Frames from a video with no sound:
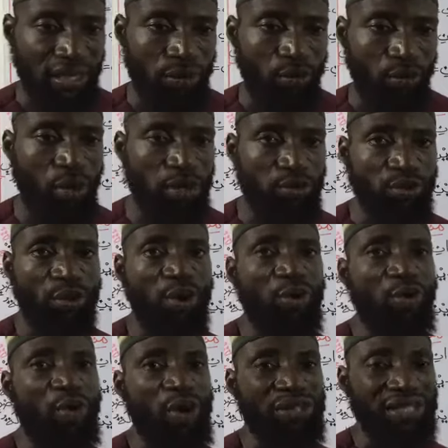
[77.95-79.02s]
what we call
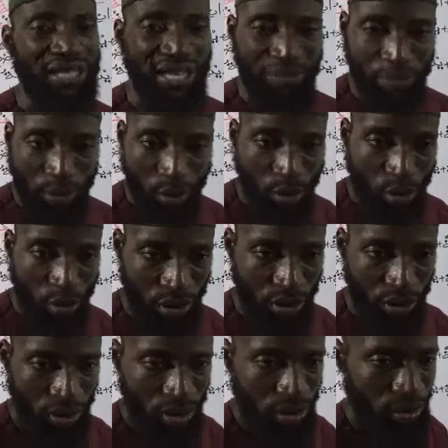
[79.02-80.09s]
what? A book.
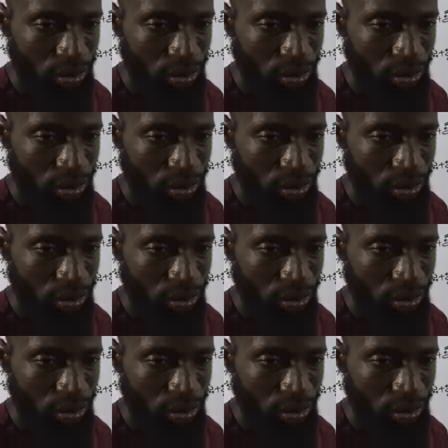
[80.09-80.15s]
Do